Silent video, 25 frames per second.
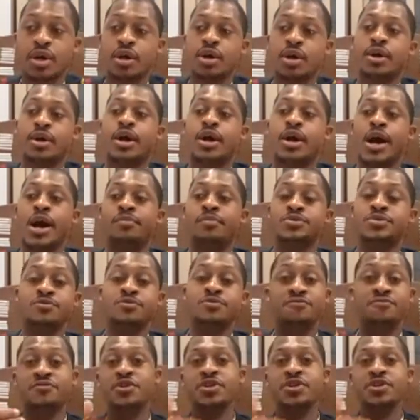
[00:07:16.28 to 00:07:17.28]
to fill
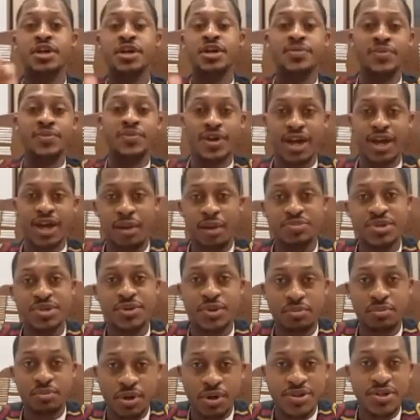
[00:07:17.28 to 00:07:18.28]
in the gaps that the
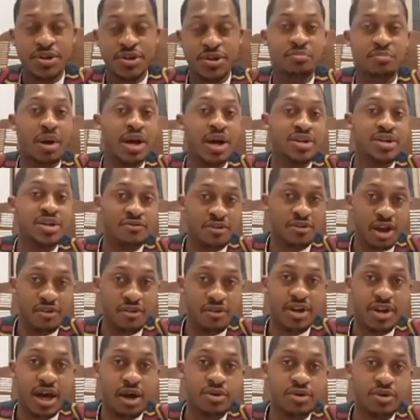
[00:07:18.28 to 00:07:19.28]
president might have left out.
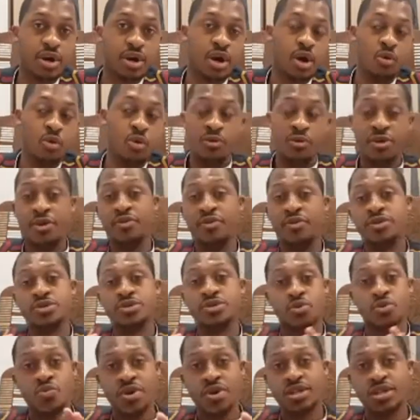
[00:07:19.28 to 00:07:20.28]
Within this 2-week
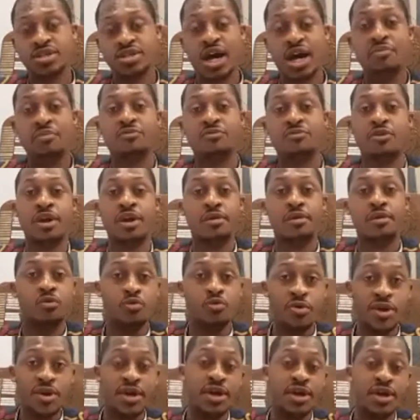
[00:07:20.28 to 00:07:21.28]
time frame, we
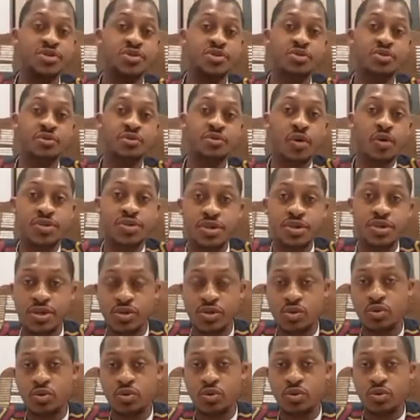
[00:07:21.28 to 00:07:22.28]
as university
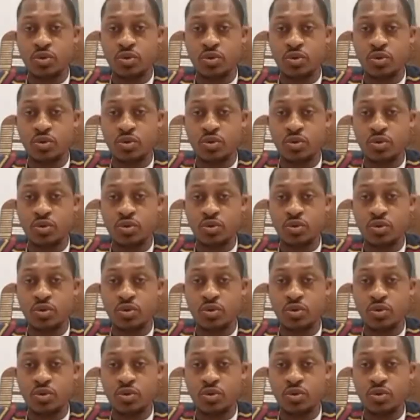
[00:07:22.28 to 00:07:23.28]
students
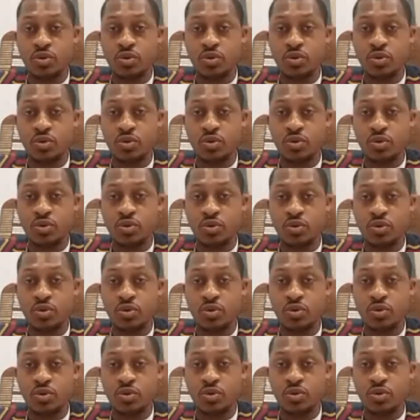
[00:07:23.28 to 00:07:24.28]
expect to hear
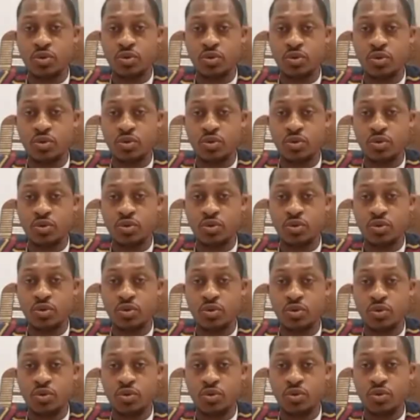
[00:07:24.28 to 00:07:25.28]
from the
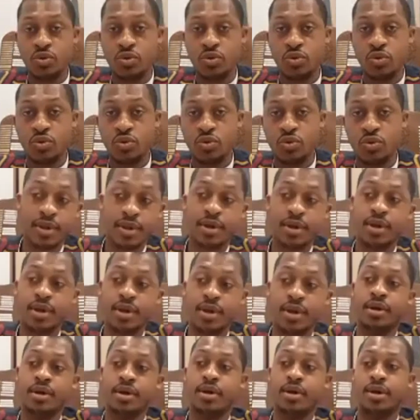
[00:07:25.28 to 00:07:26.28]
Minister of Higher
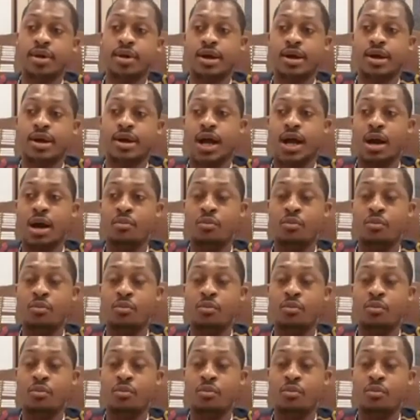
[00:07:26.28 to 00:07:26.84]
Education and Training.